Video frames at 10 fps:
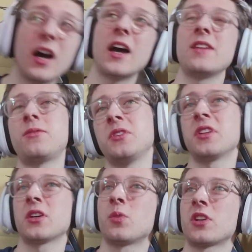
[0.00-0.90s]
I have a
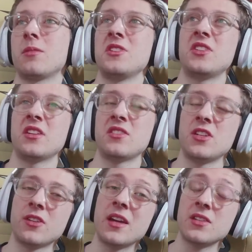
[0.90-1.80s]
feeling we're going to be seeing
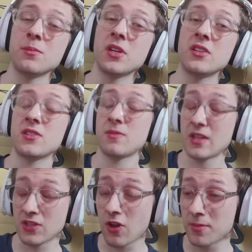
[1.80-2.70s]
tier 8s in Blitz.
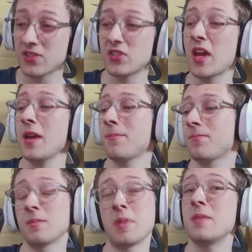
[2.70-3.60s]
That's all I'm going to say.
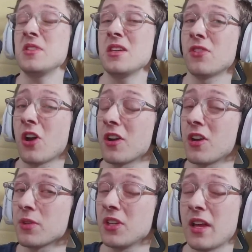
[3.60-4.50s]
Maybe even on
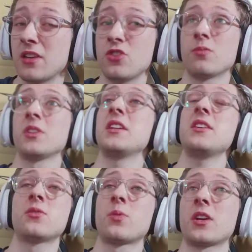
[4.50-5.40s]
Unreal Engine
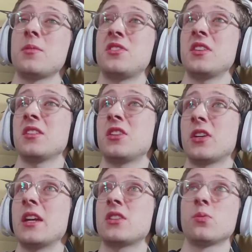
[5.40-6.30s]
release, we're going to be seeing
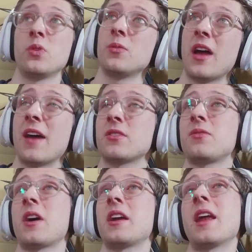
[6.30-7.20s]
tier 8s. We will have
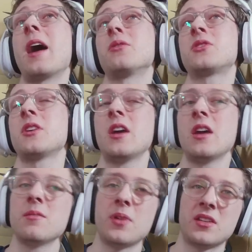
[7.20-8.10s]
to find out.
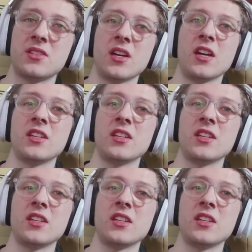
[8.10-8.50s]
But